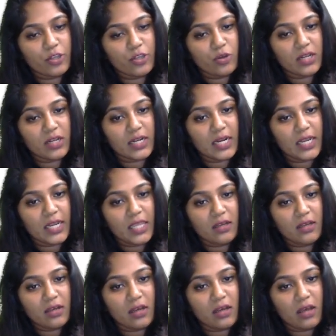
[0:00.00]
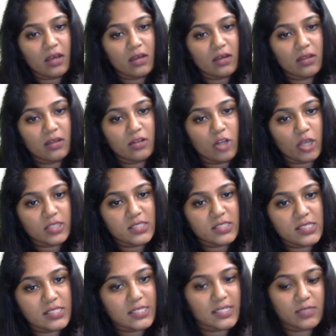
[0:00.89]
You are running a
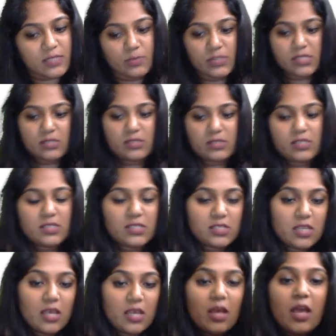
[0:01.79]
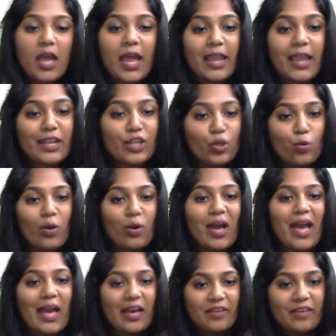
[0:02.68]
logistics business and you
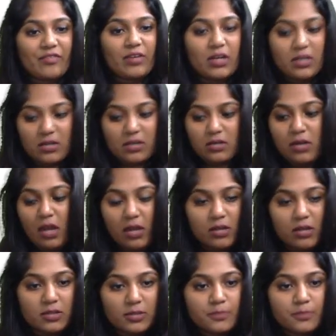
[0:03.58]
have a truck